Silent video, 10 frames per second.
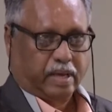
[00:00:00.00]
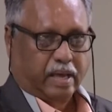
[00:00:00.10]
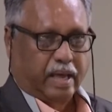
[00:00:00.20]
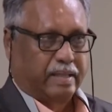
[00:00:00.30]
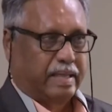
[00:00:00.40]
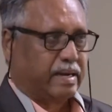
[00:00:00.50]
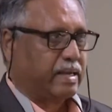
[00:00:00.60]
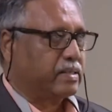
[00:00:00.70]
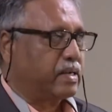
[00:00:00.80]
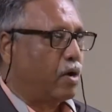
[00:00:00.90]
And that
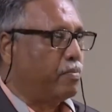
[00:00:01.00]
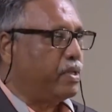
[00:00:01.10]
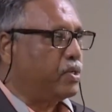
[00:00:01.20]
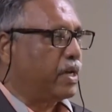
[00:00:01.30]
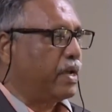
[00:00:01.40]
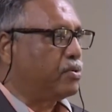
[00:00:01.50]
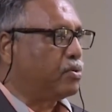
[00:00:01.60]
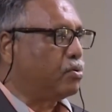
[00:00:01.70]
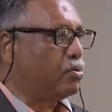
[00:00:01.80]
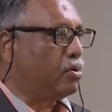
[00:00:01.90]
has now been changed
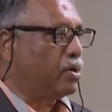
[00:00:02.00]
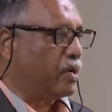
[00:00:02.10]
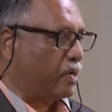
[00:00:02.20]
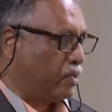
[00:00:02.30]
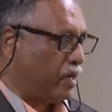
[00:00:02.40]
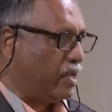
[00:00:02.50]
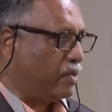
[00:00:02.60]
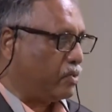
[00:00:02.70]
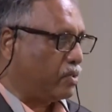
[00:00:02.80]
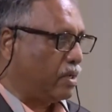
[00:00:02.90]
to
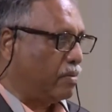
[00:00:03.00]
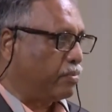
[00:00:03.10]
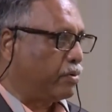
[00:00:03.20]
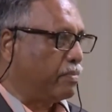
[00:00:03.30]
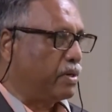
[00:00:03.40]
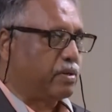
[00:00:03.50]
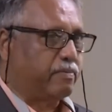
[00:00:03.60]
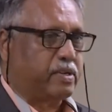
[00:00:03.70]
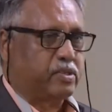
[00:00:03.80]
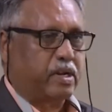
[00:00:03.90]
resilience, improvement of
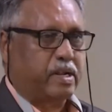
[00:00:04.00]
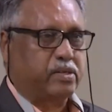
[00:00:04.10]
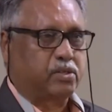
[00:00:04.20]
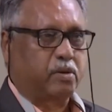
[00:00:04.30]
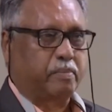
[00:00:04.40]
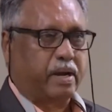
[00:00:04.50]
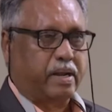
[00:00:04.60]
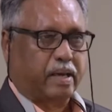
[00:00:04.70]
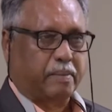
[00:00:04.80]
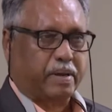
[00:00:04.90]
resilience or building
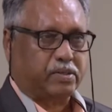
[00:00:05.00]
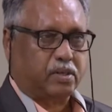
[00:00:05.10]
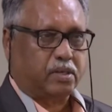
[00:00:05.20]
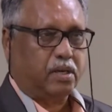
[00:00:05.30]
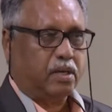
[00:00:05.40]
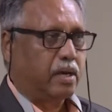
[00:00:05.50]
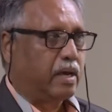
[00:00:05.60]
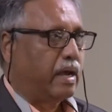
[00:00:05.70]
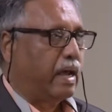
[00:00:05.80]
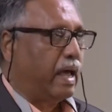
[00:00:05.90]
capacity.
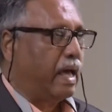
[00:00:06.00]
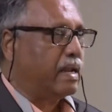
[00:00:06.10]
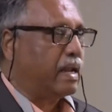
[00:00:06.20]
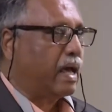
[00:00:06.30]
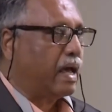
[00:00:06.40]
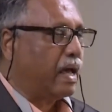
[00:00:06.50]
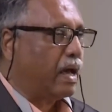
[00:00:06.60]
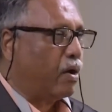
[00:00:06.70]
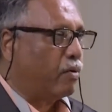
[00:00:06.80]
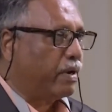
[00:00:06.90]
And
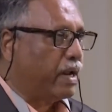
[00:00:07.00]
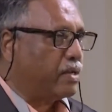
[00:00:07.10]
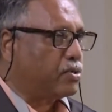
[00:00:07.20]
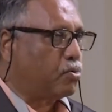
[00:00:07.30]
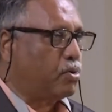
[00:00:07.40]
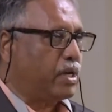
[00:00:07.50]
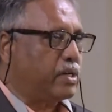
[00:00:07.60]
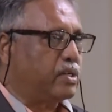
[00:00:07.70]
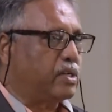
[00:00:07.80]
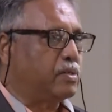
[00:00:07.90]
over the last 2
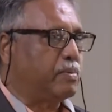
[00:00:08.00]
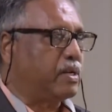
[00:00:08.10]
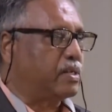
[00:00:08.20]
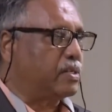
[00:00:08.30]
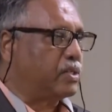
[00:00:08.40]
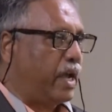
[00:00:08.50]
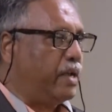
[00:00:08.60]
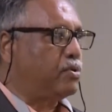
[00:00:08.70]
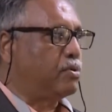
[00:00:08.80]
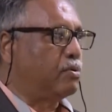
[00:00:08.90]
years, it is being
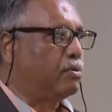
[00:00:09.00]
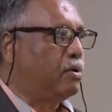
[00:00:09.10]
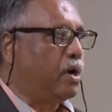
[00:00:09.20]
changed to